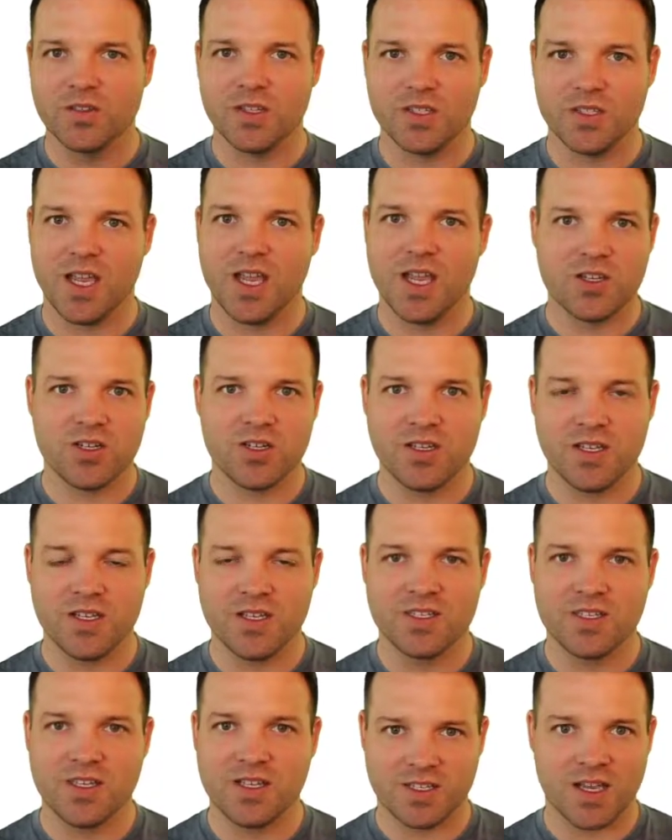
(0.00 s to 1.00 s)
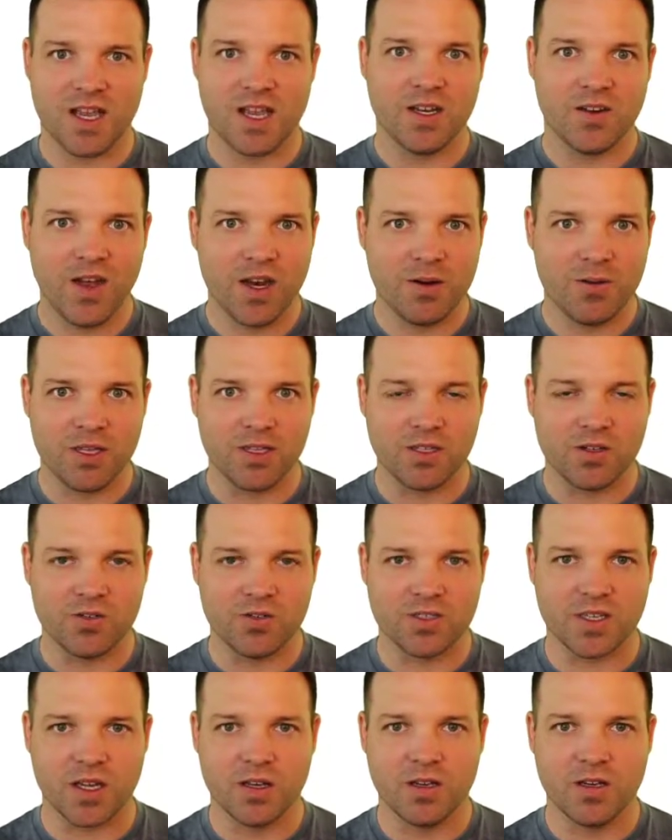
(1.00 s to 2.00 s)
The tangent is the sine divided by the
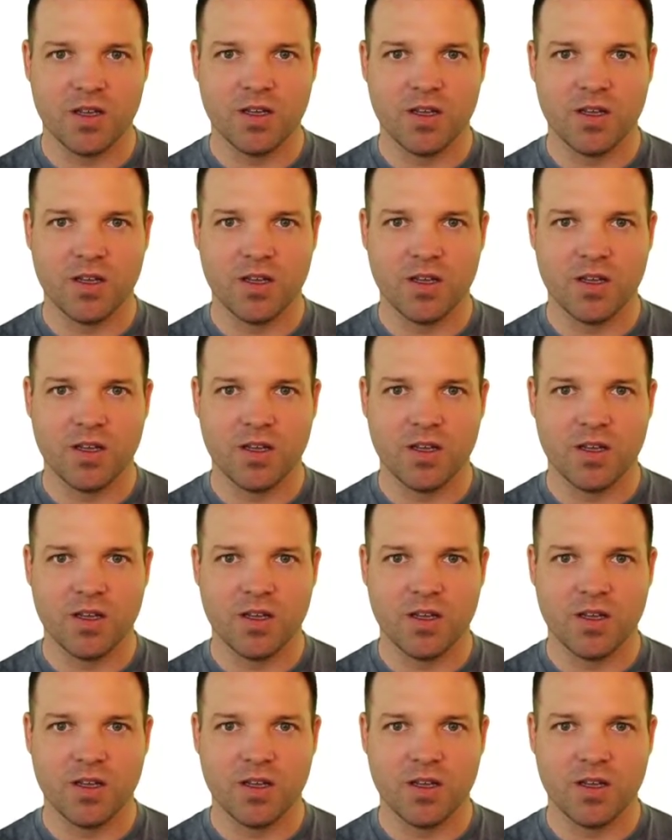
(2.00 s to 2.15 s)
cosine.